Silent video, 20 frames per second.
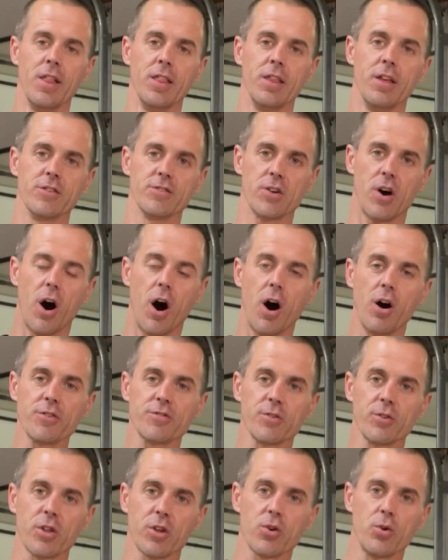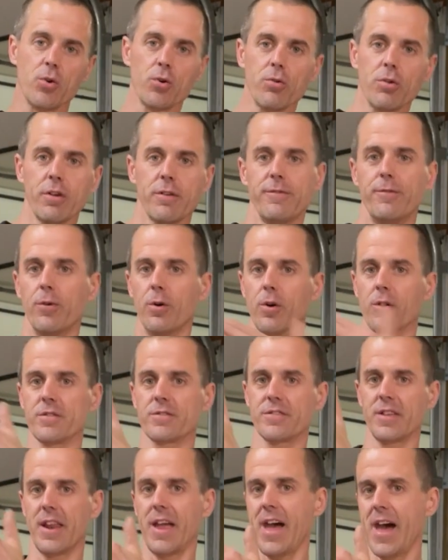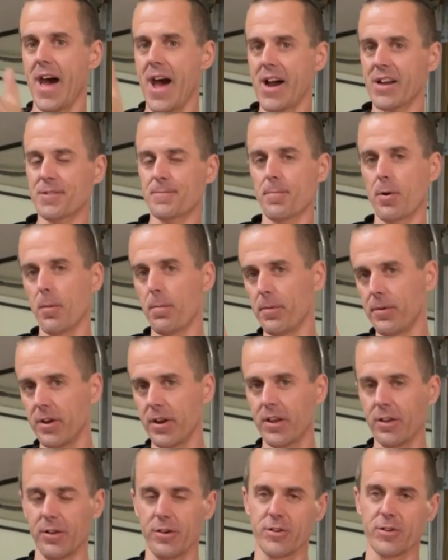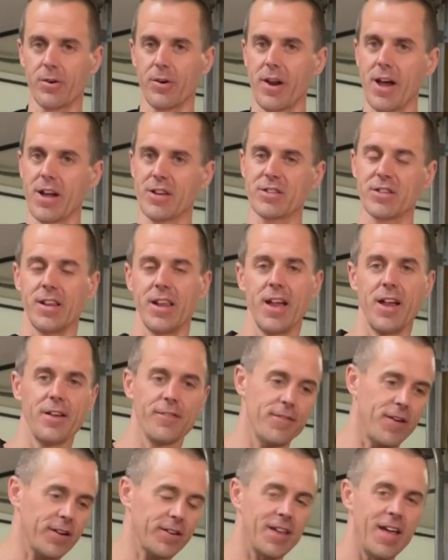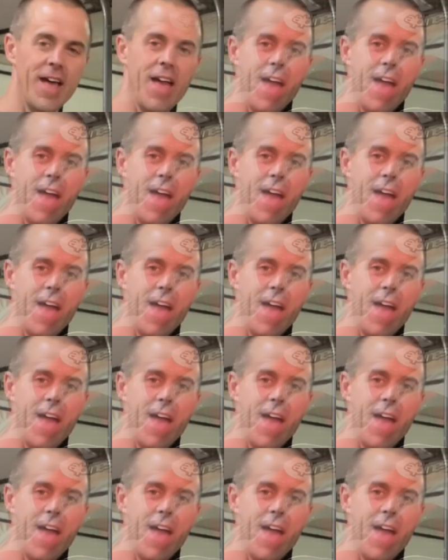there's also the cornering force that acts perpendicular to our action. And in fact,